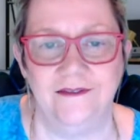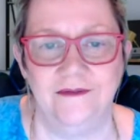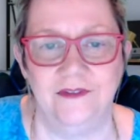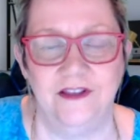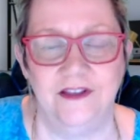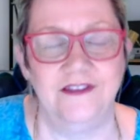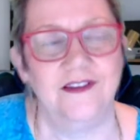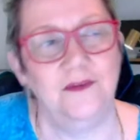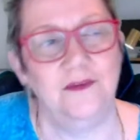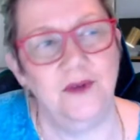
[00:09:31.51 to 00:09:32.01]

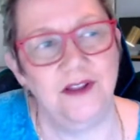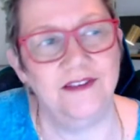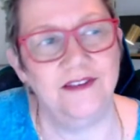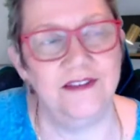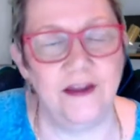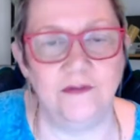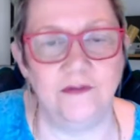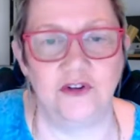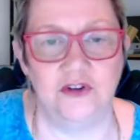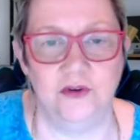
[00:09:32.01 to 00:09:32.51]
It's
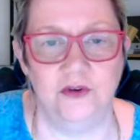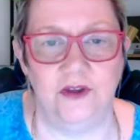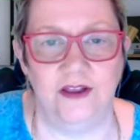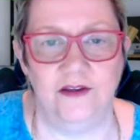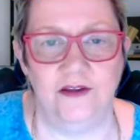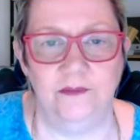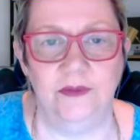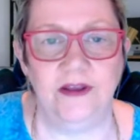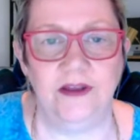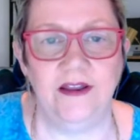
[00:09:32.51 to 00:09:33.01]
never too
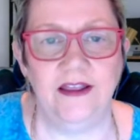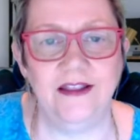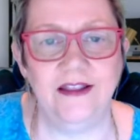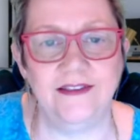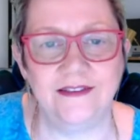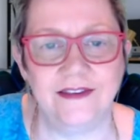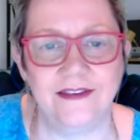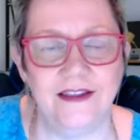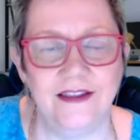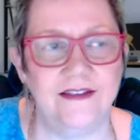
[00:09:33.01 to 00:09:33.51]
late, but
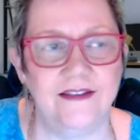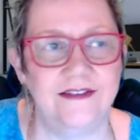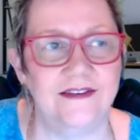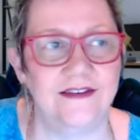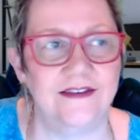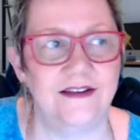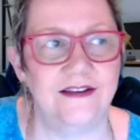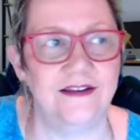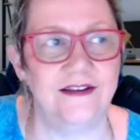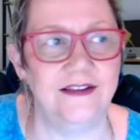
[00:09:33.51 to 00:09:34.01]

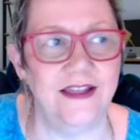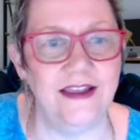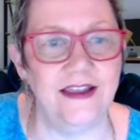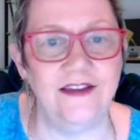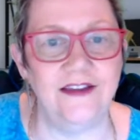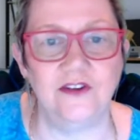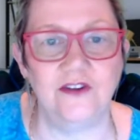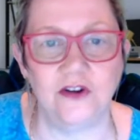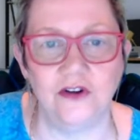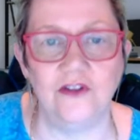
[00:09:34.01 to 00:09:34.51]
it's
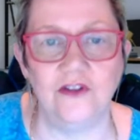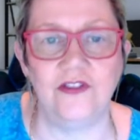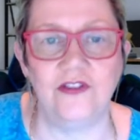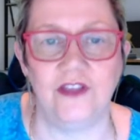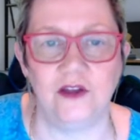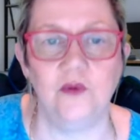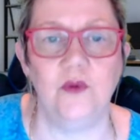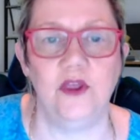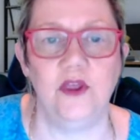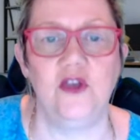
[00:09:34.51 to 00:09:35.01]
later
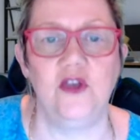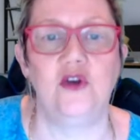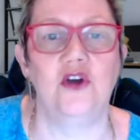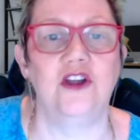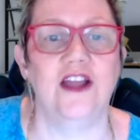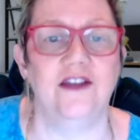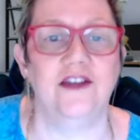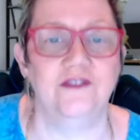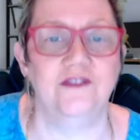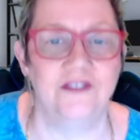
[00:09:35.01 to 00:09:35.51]
than we could
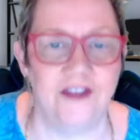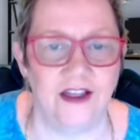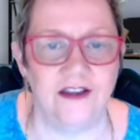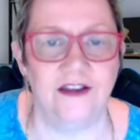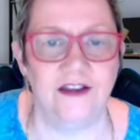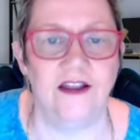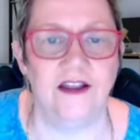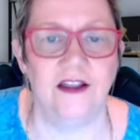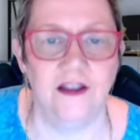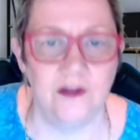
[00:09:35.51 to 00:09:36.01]
have
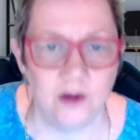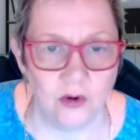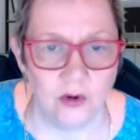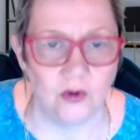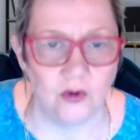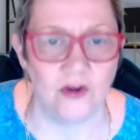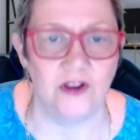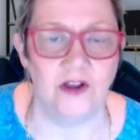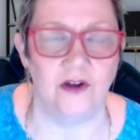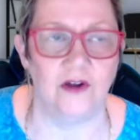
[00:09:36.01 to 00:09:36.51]
done
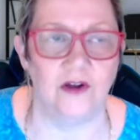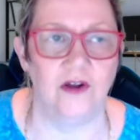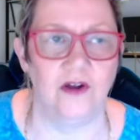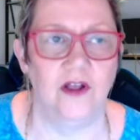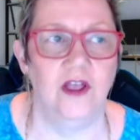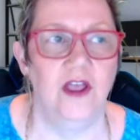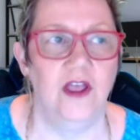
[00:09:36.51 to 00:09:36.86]
earlier.